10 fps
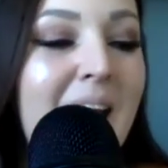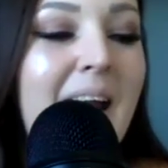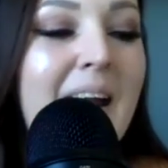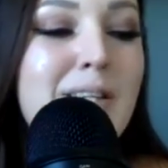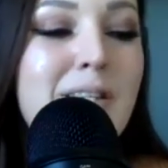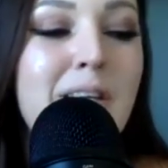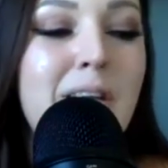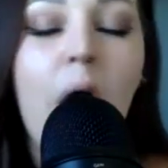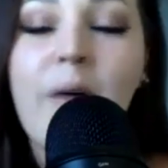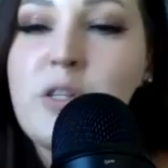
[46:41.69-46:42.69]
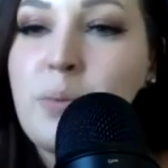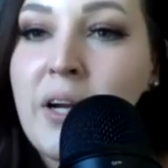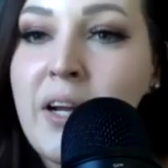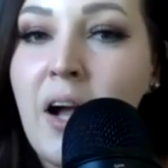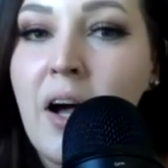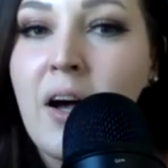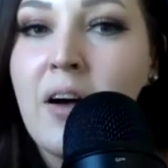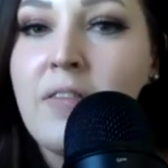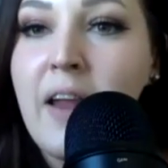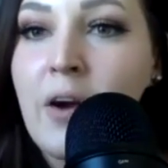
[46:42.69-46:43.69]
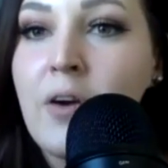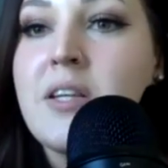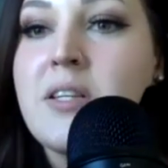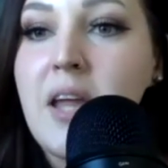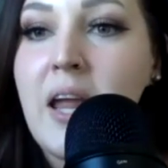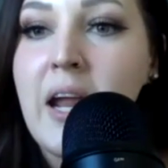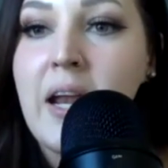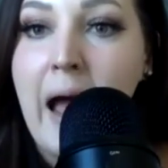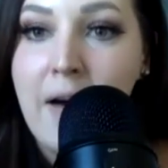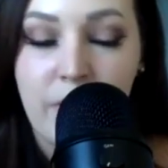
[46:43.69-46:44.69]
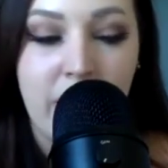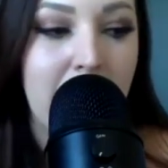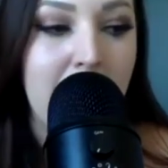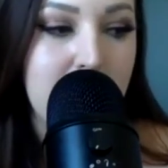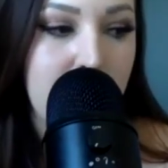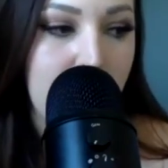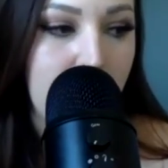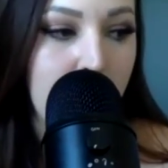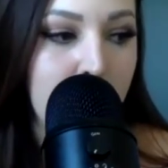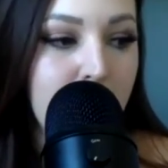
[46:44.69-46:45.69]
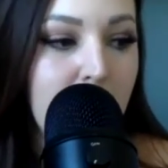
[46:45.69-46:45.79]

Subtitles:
and is the offspring of Ares and Aphrodite together.